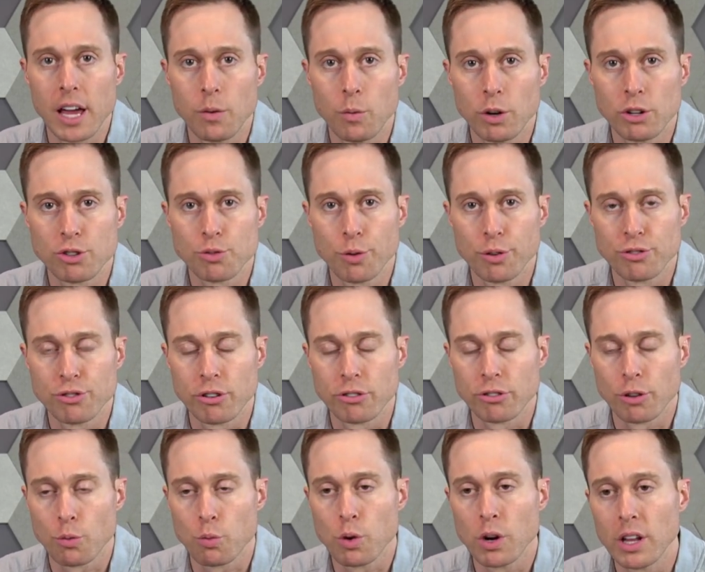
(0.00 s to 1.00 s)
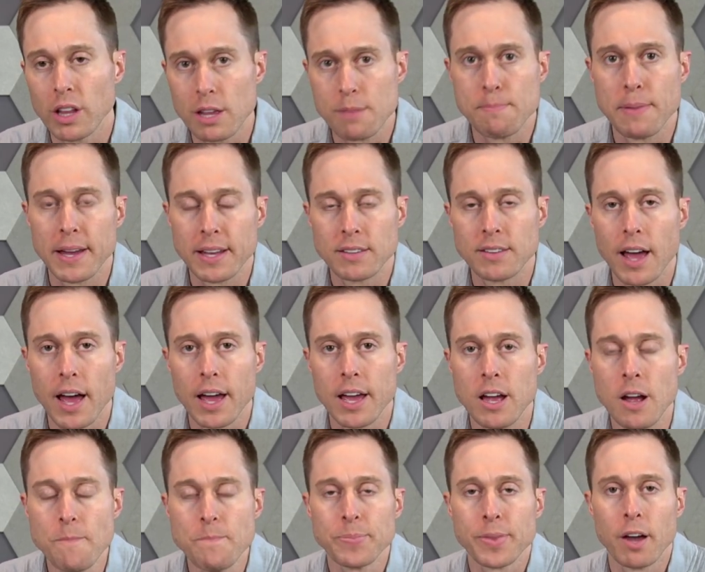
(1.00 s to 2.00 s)
which was just a really big day
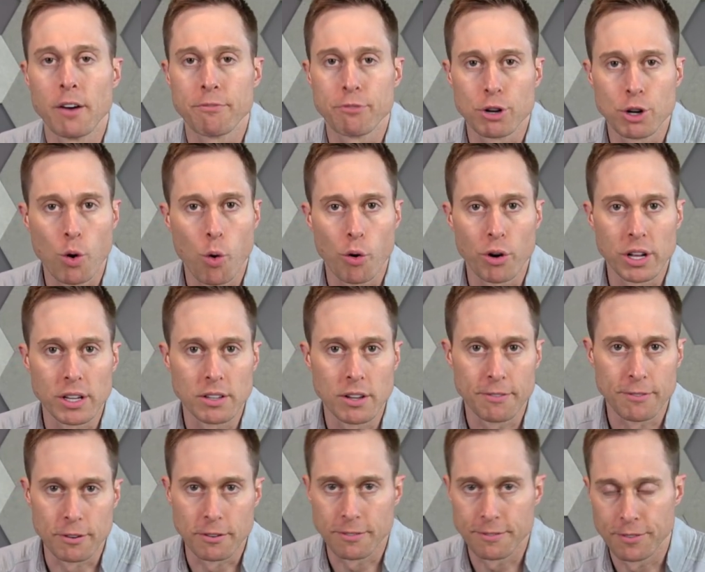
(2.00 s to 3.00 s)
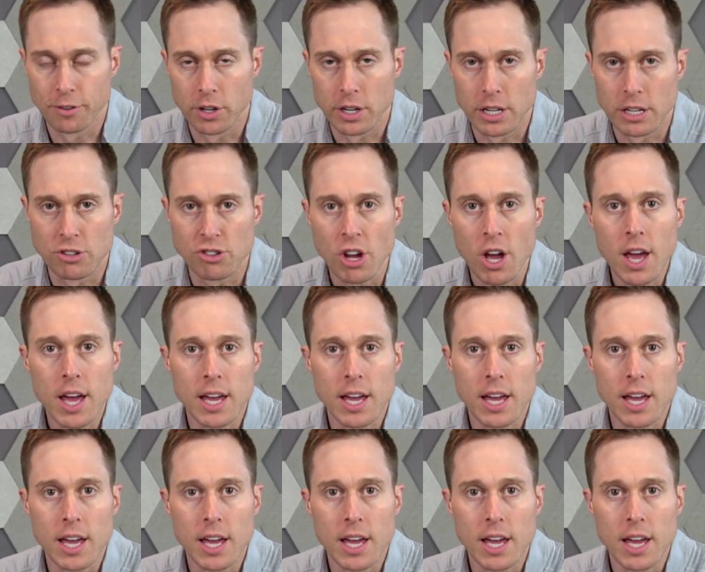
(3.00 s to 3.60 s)
of recording different footage